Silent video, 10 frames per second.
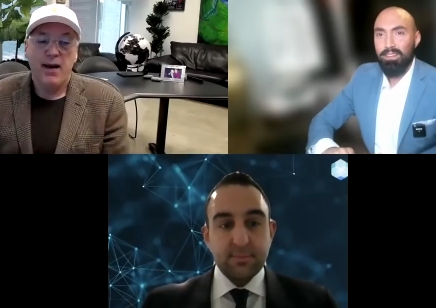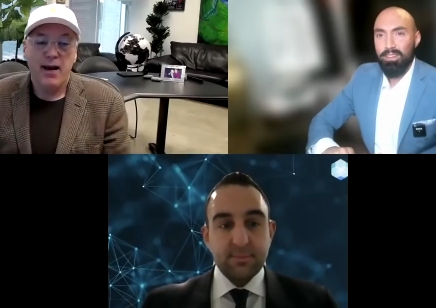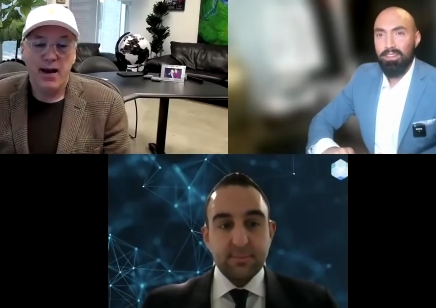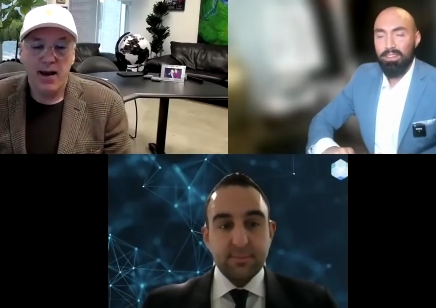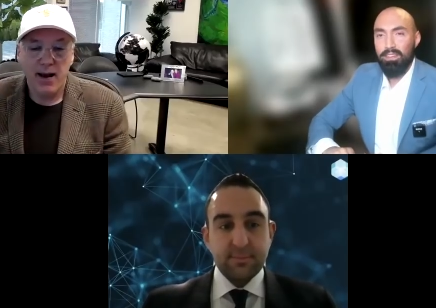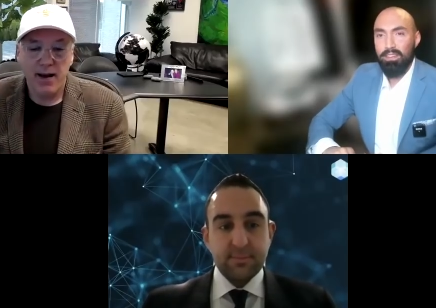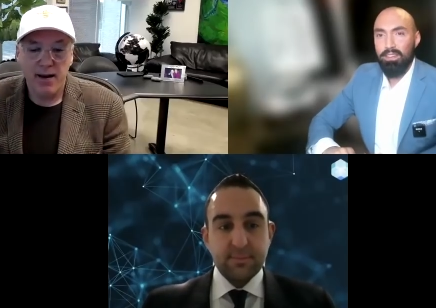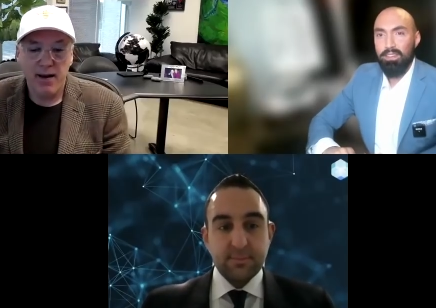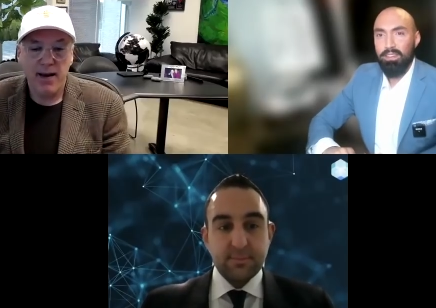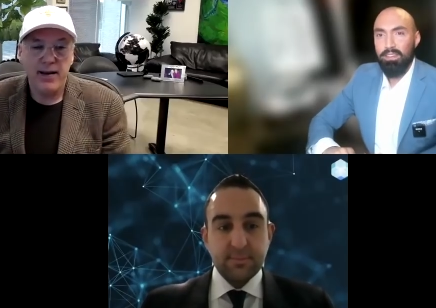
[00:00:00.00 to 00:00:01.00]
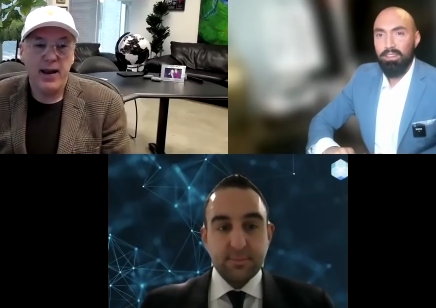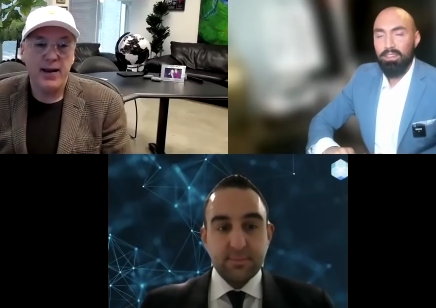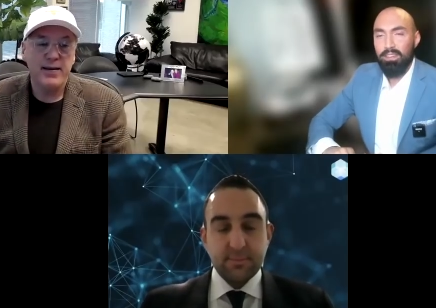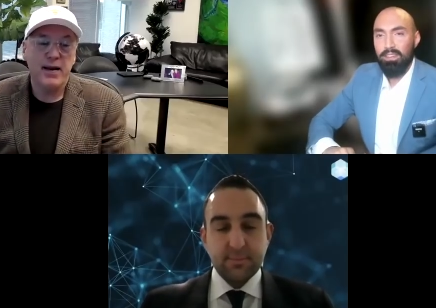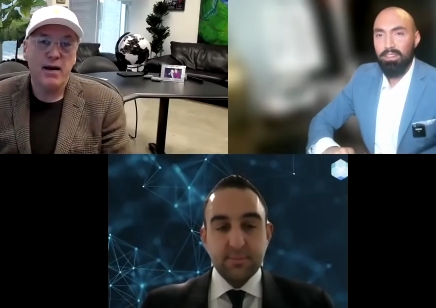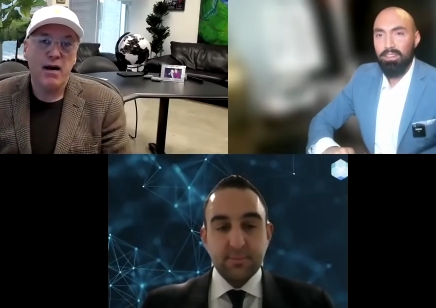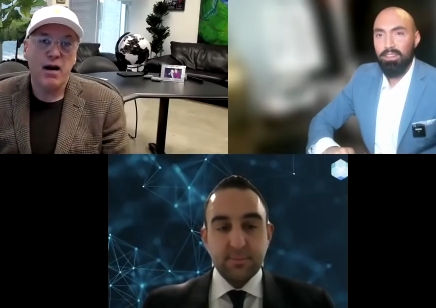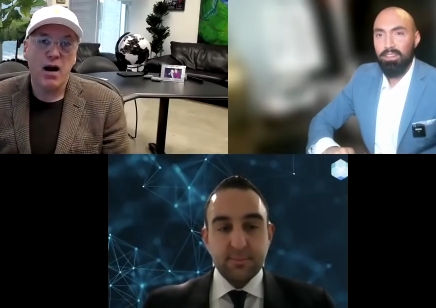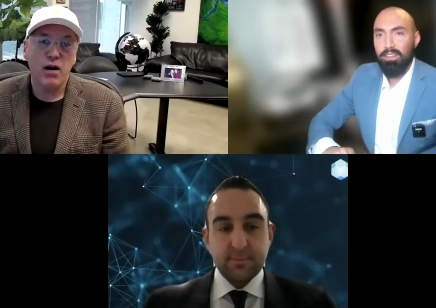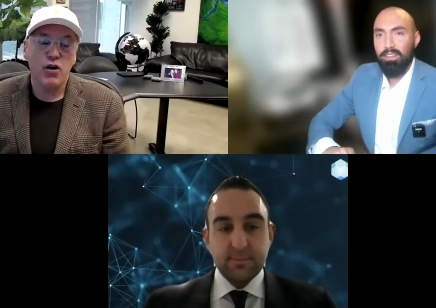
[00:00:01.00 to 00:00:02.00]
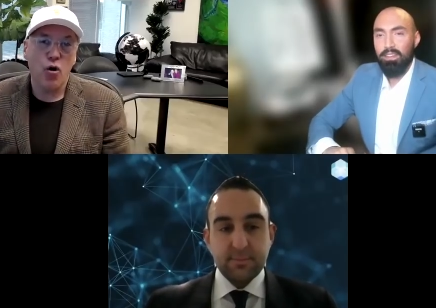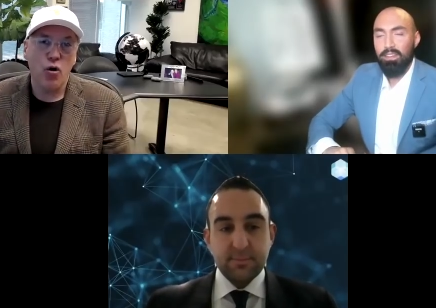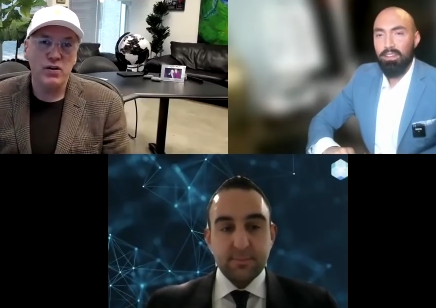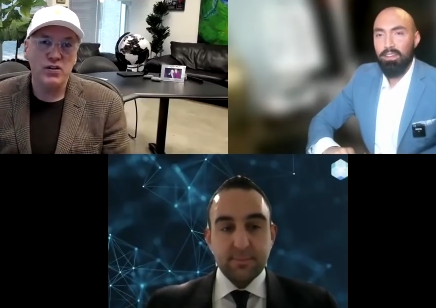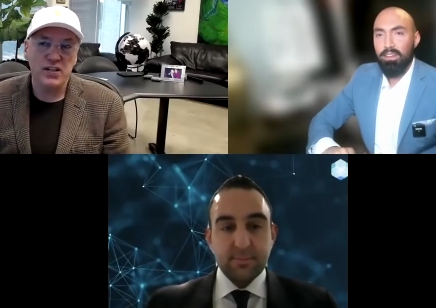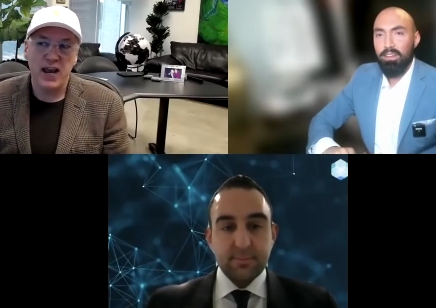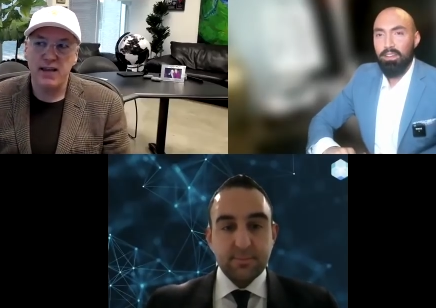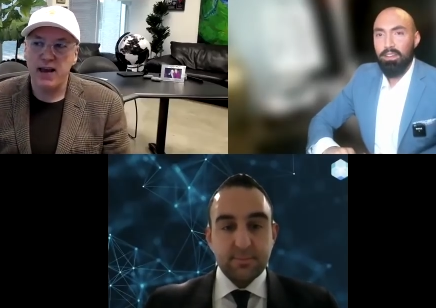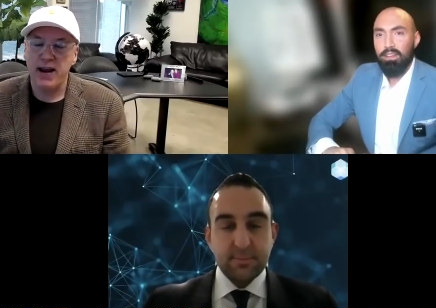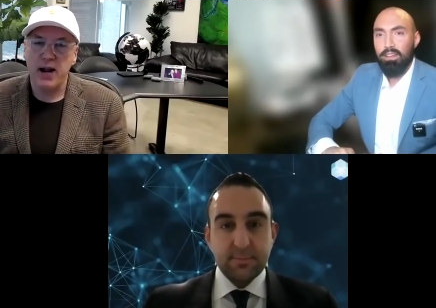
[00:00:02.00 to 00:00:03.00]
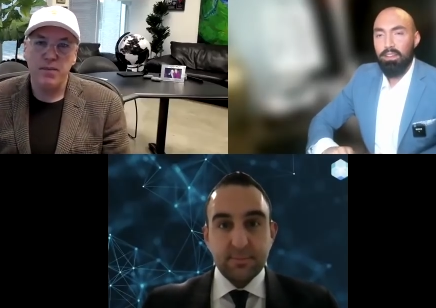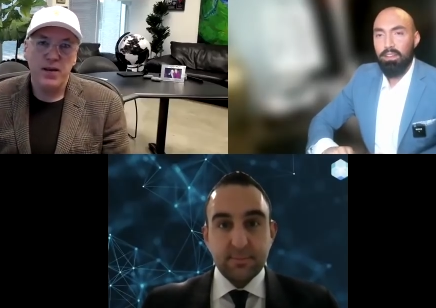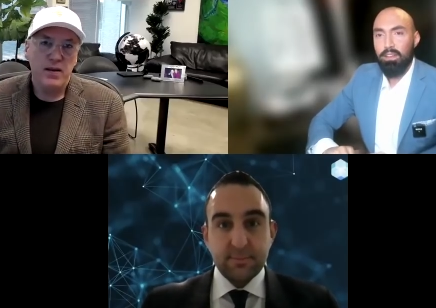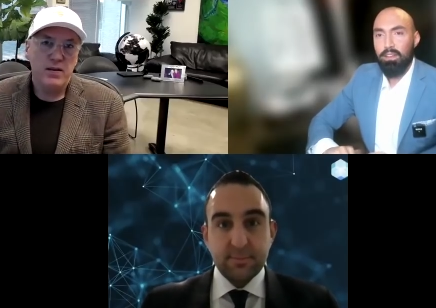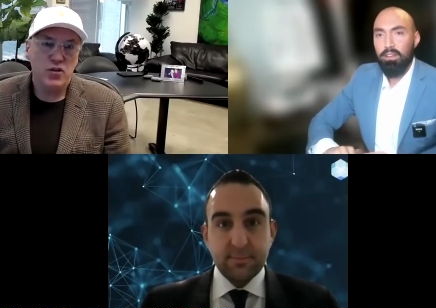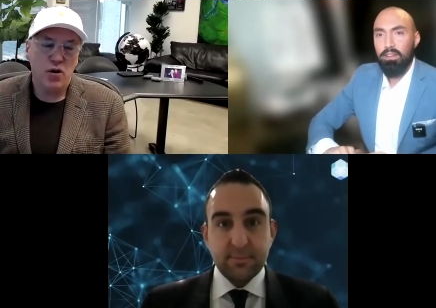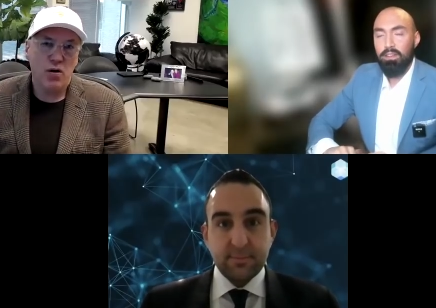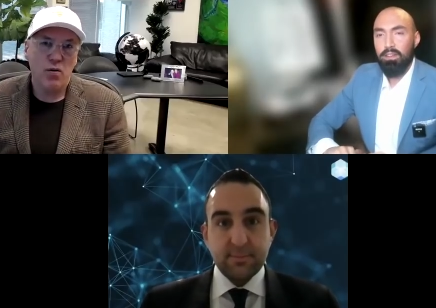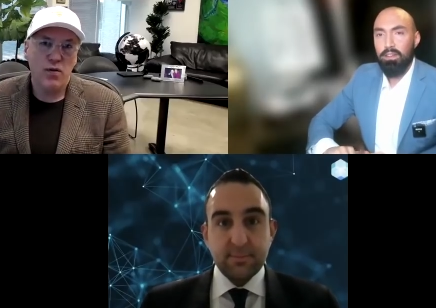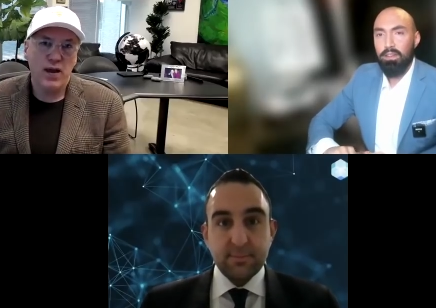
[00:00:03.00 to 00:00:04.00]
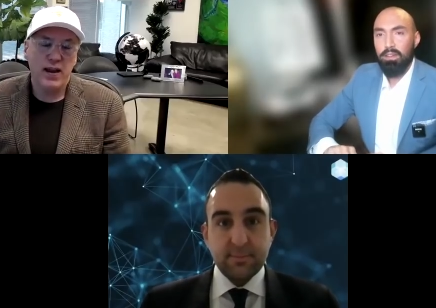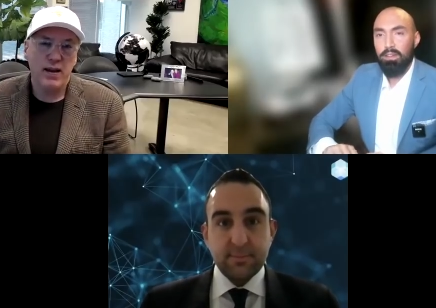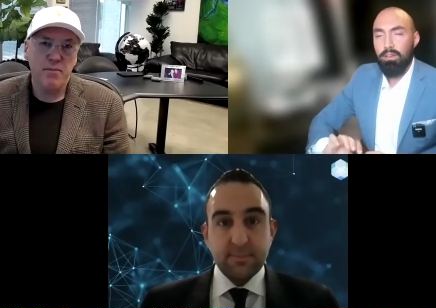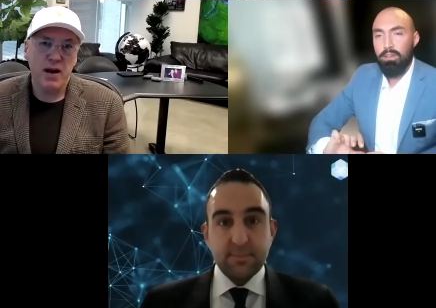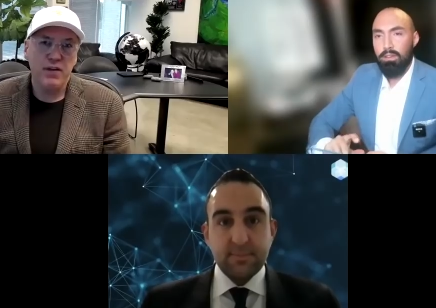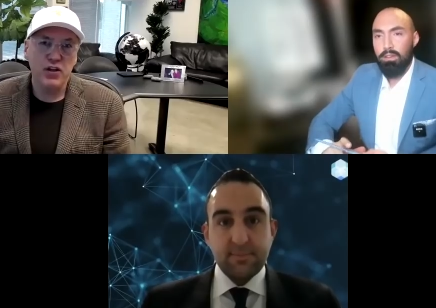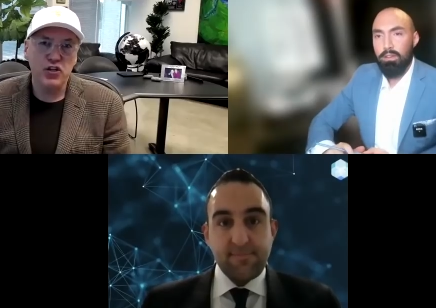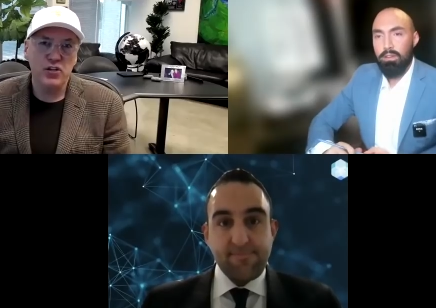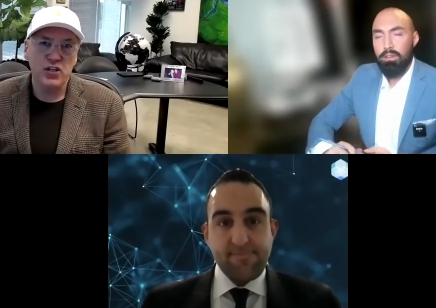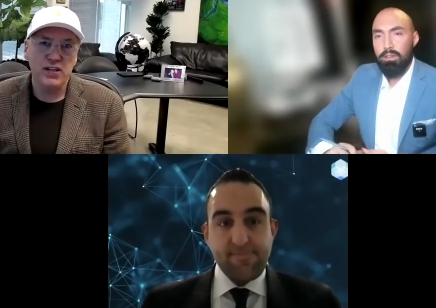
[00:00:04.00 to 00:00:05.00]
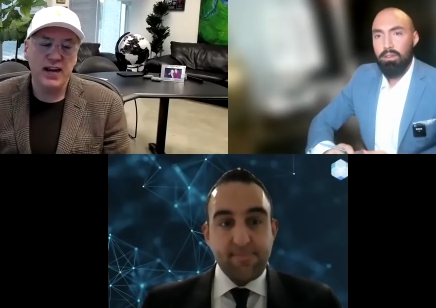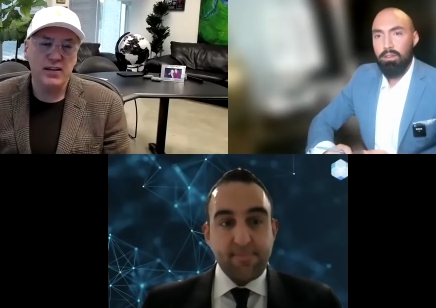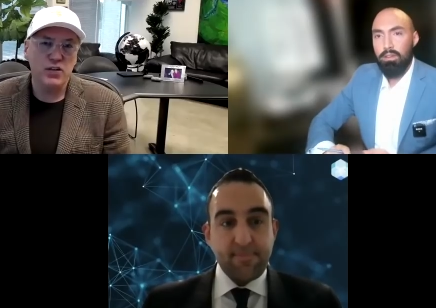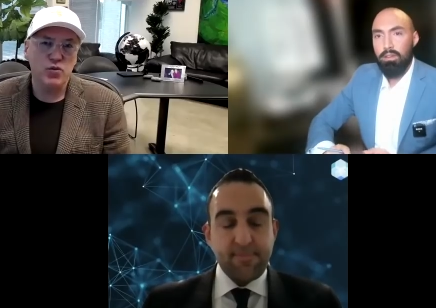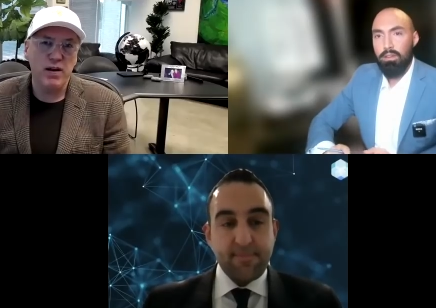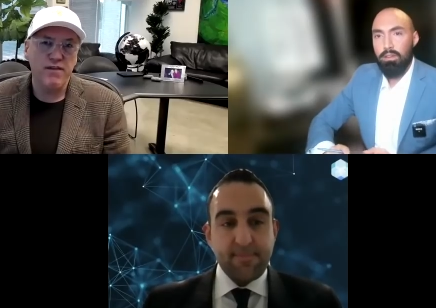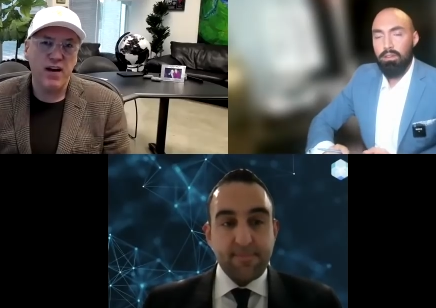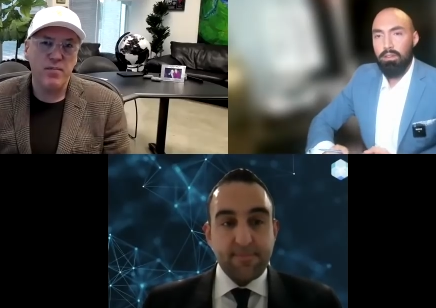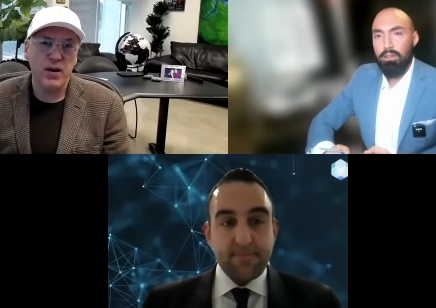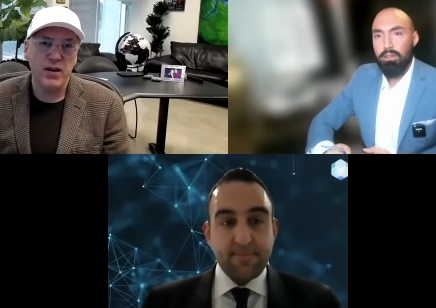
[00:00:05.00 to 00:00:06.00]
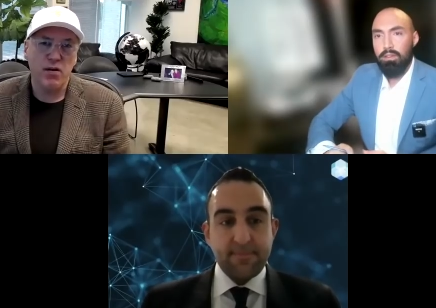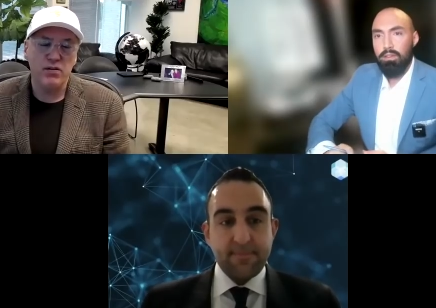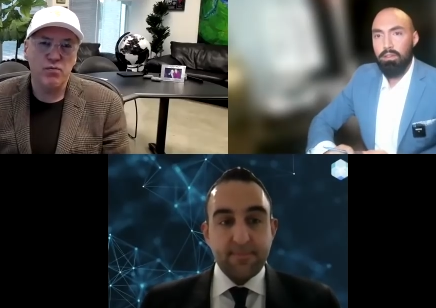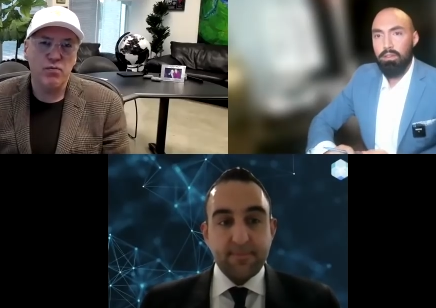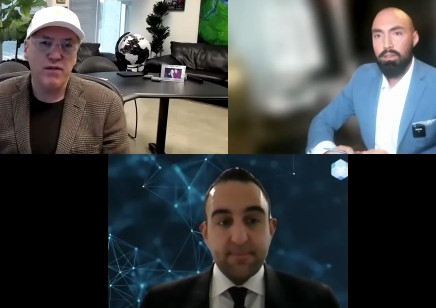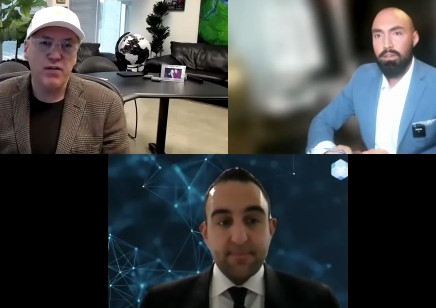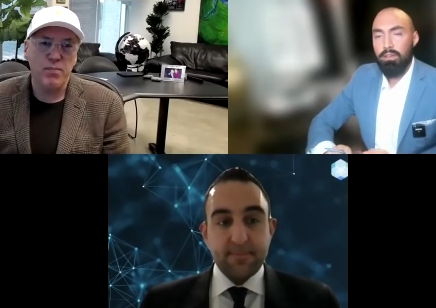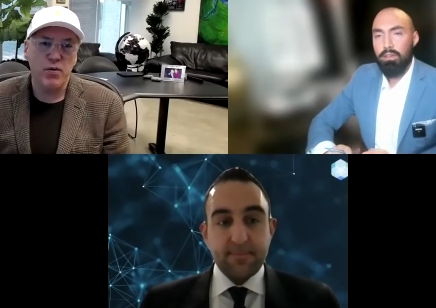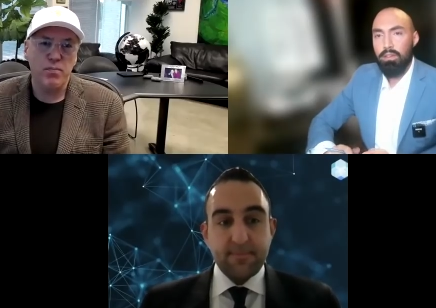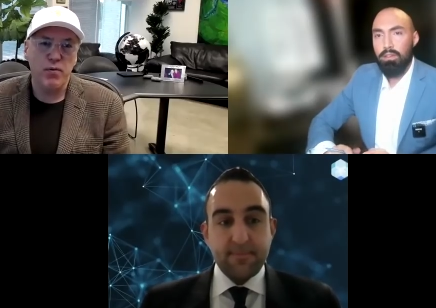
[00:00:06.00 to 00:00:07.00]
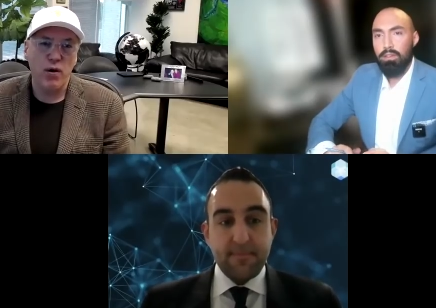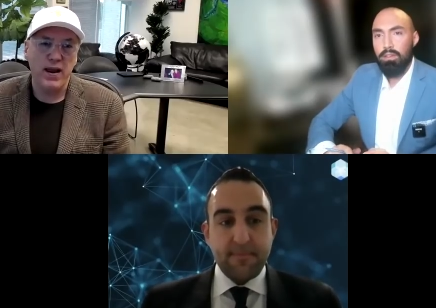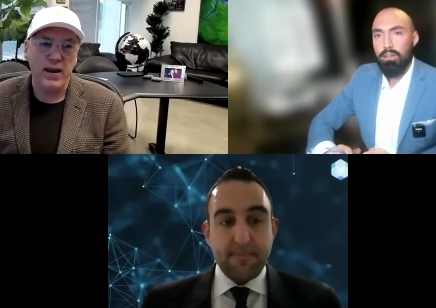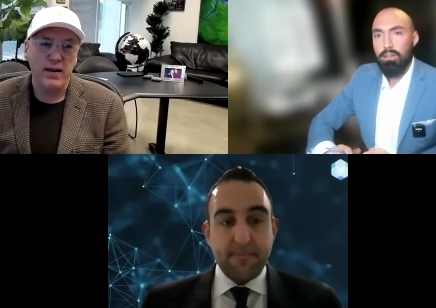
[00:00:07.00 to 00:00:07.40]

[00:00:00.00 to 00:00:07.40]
Speaker 1: Our goal is to take that up, so that my vision is to take it to $25 million of revenue per employee.